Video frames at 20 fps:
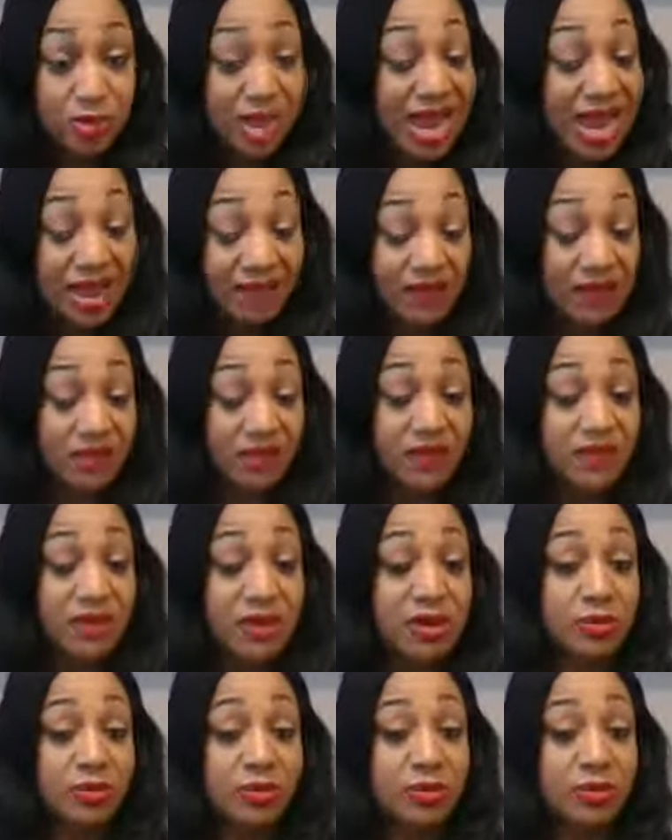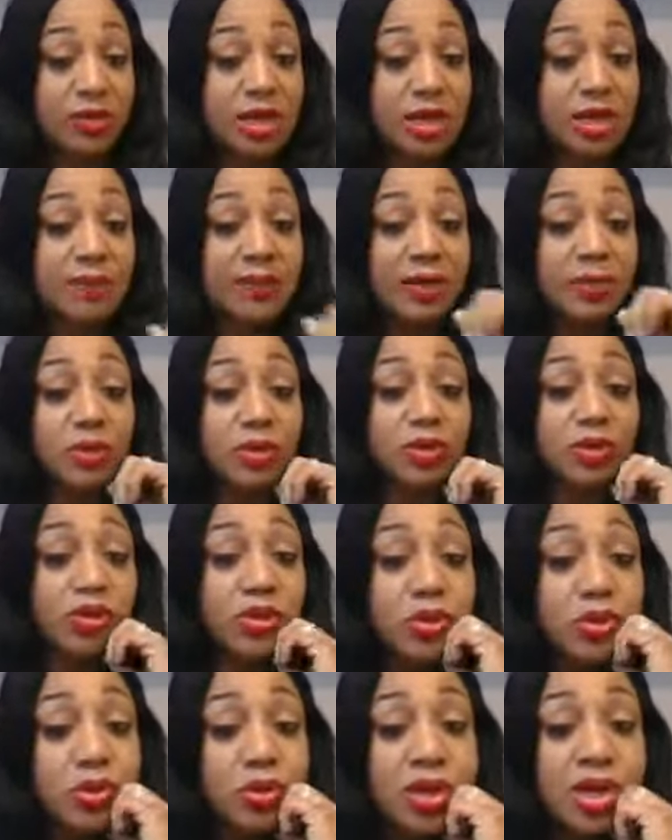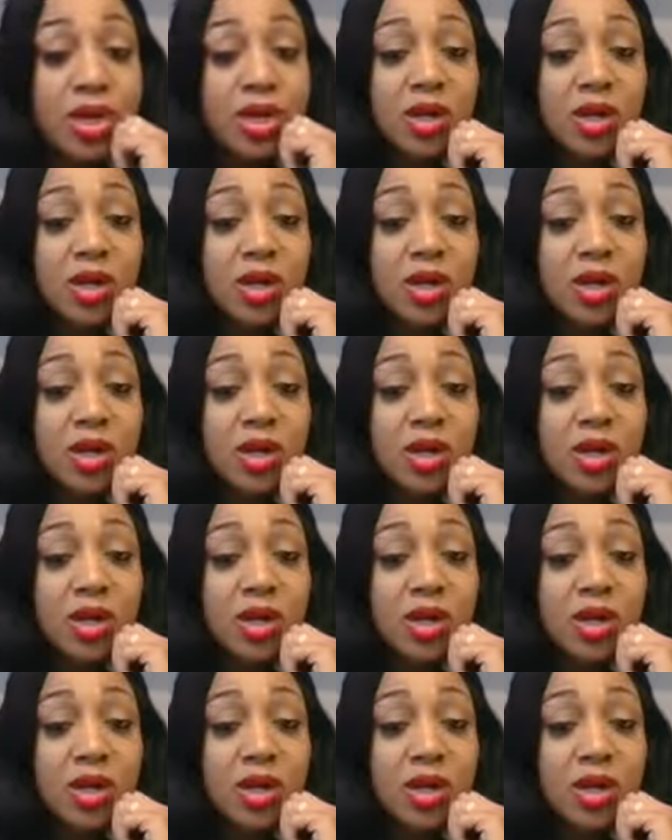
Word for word: half the stuff that I was that I'm able to do